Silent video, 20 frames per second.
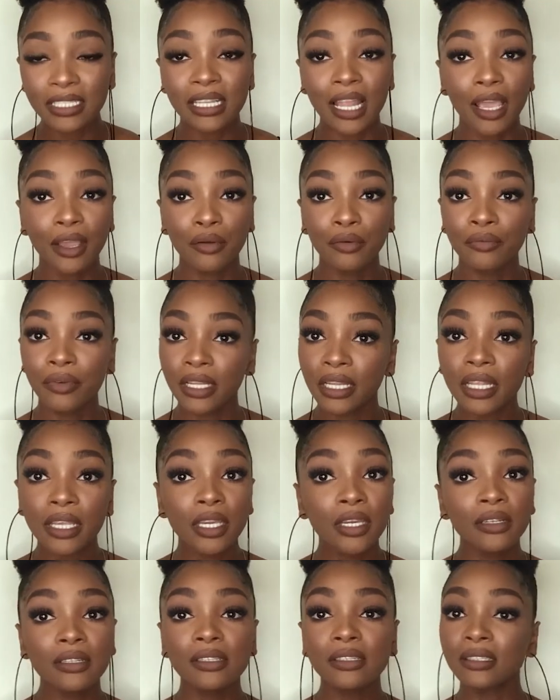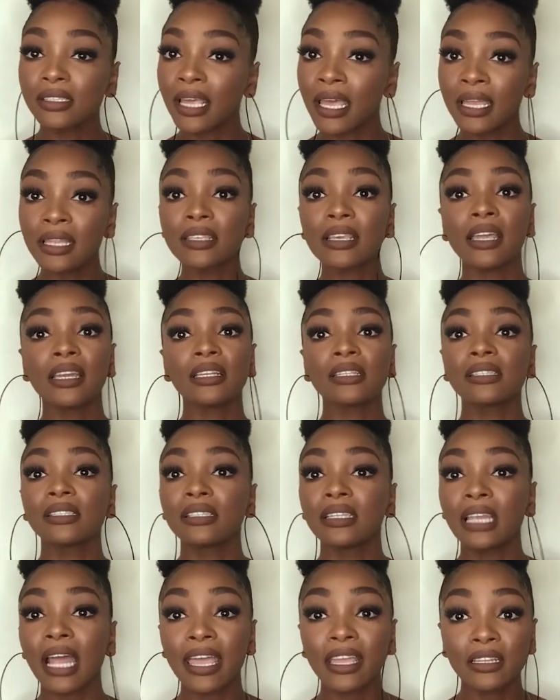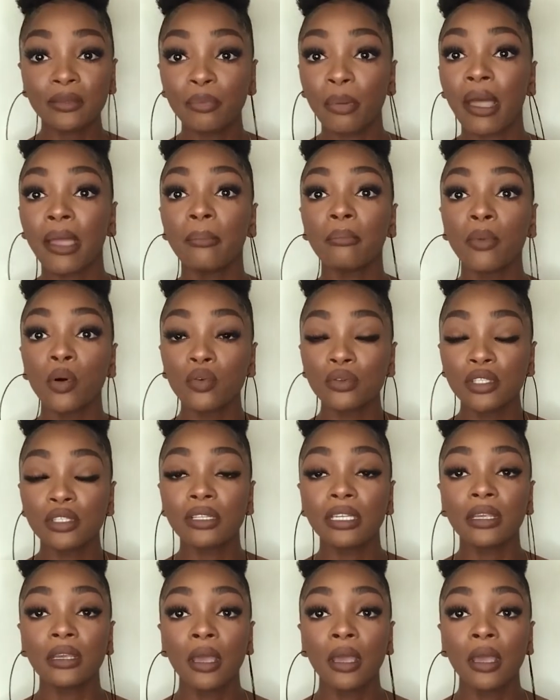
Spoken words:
like a really good scent and is liked by most